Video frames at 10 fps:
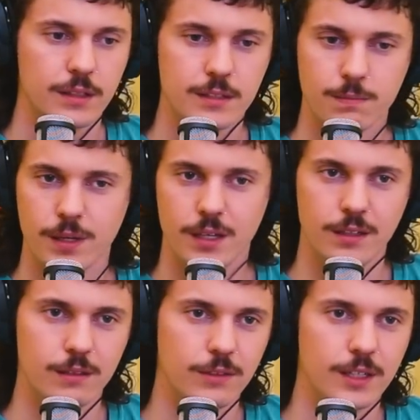
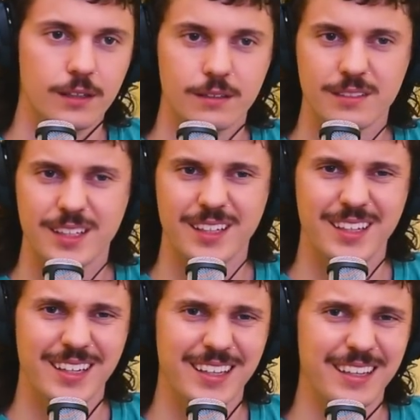Spinning around
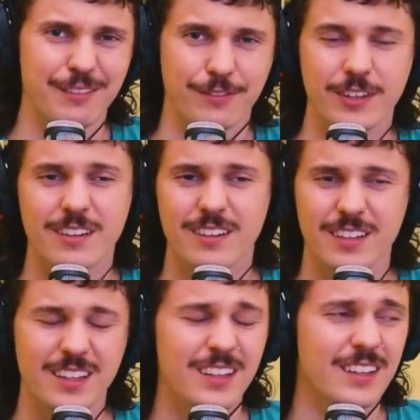waiting for
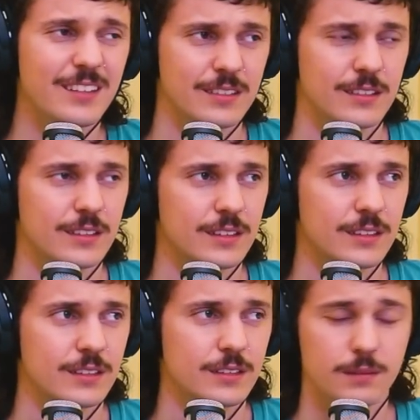you,
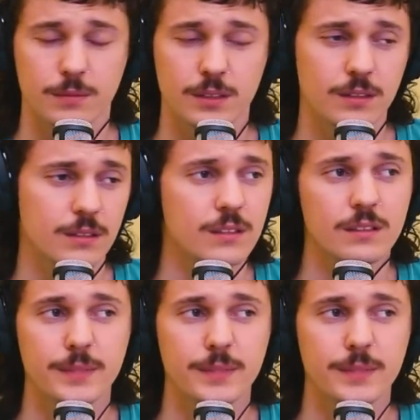for